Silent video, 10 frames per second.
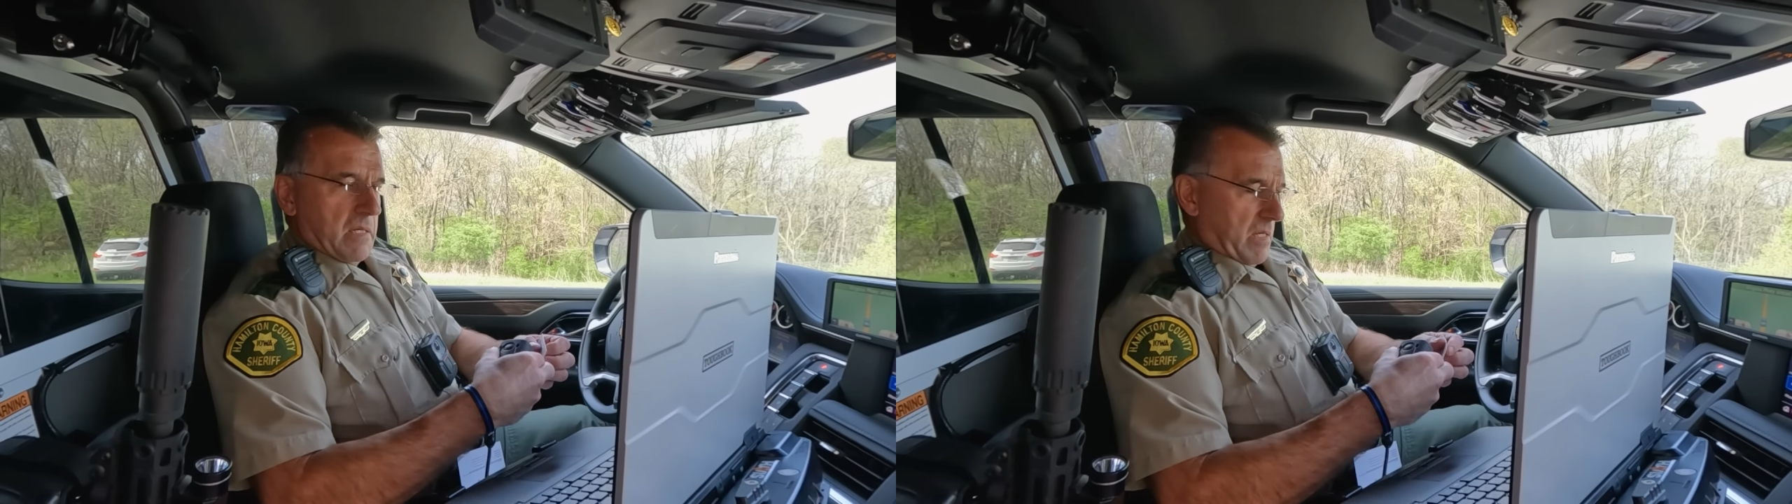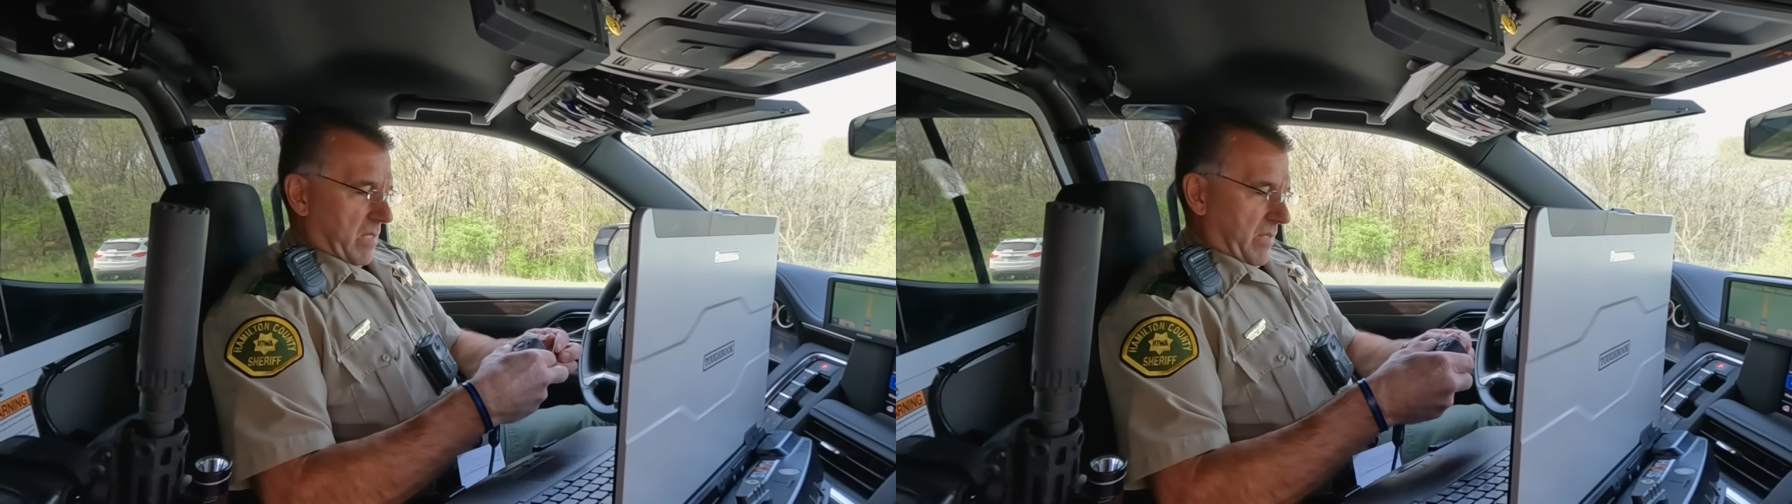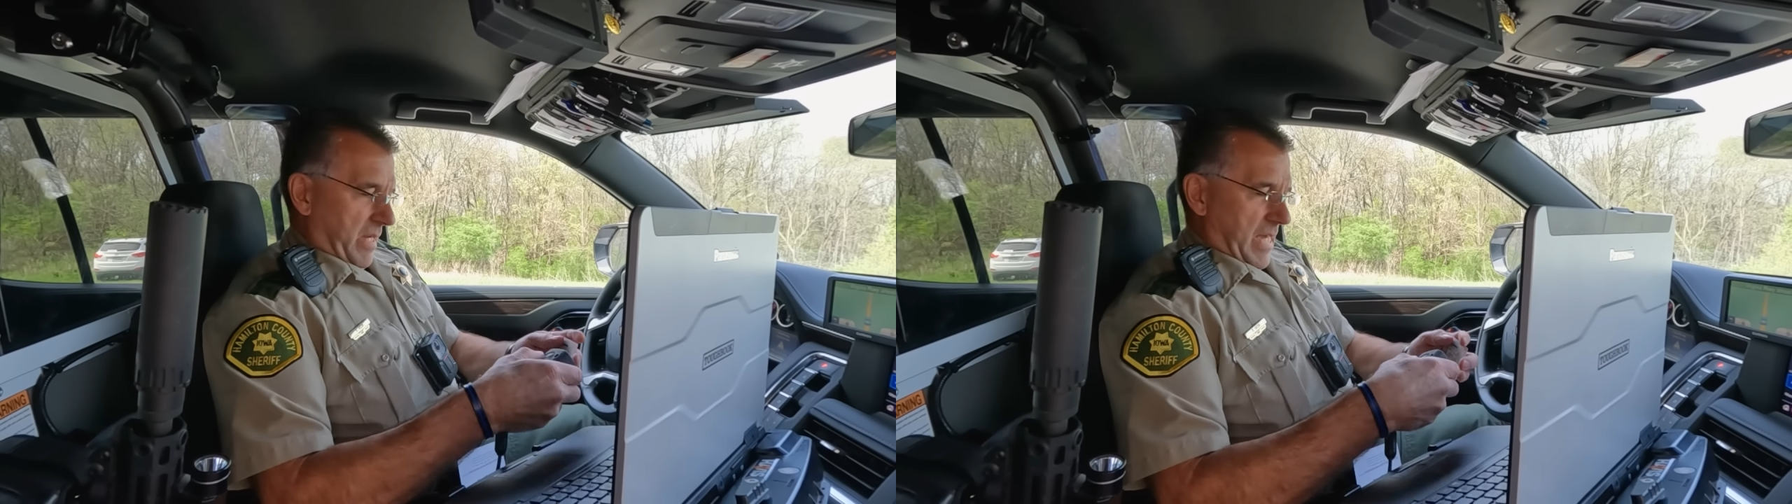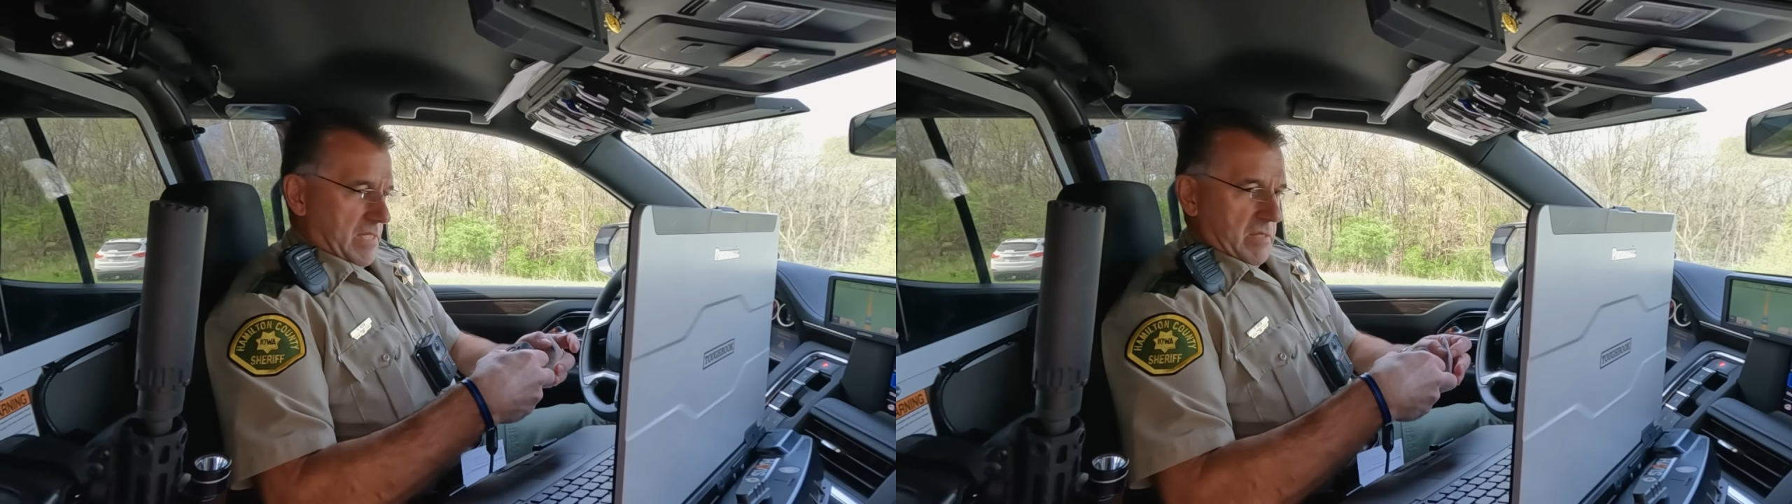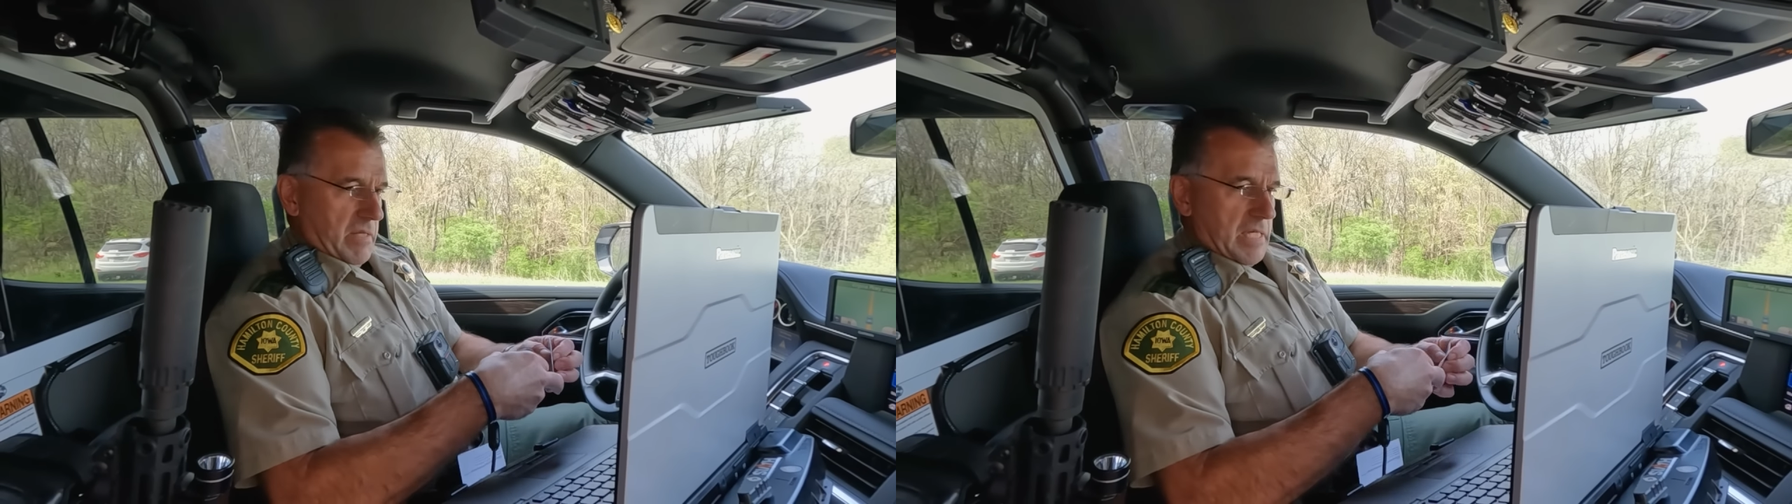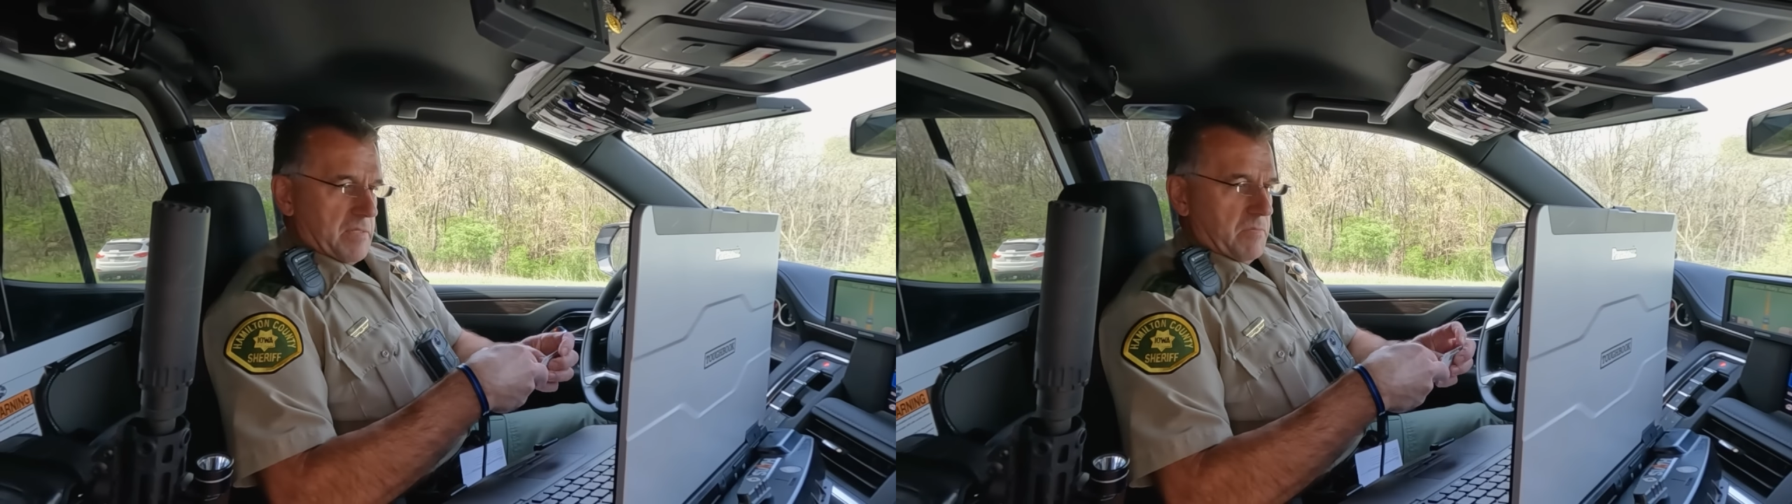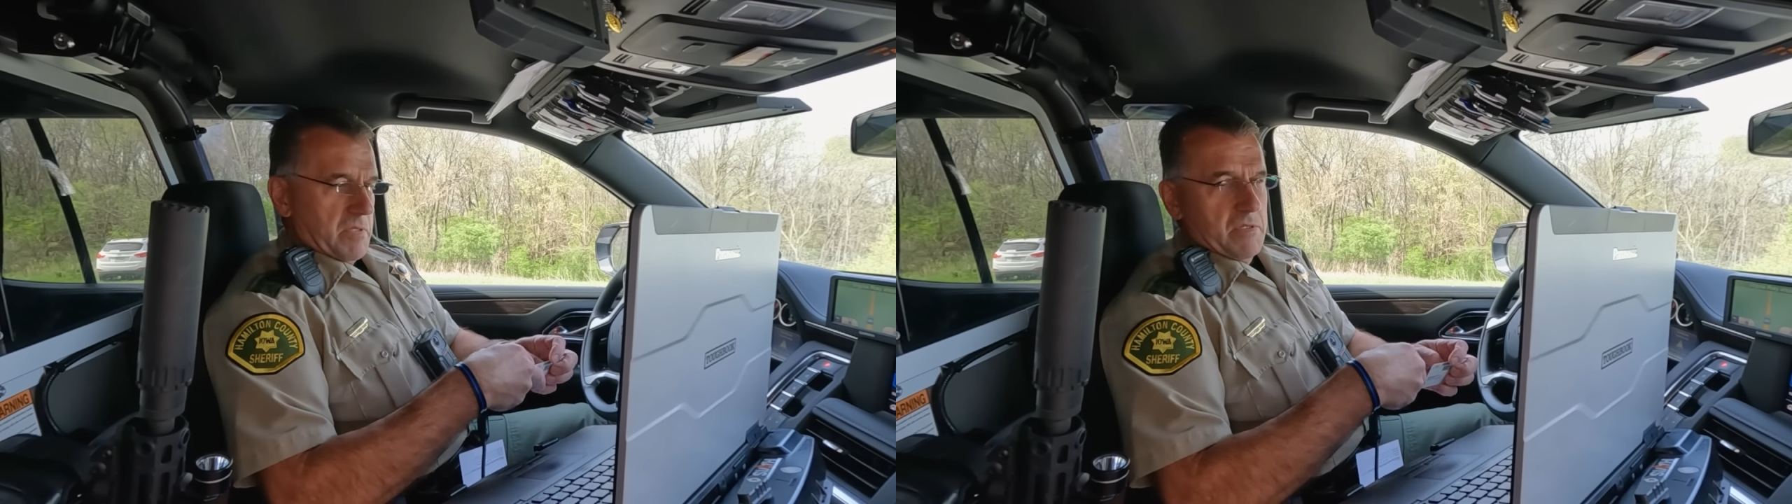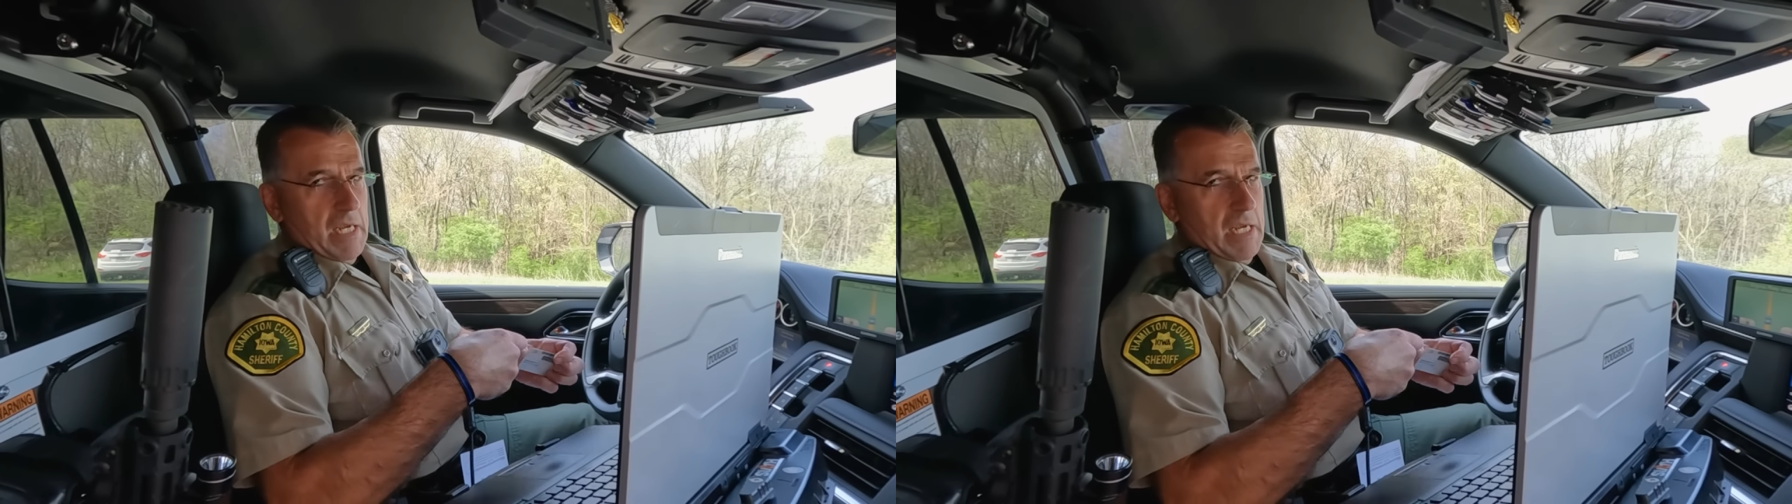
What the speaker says: Now the ease of this with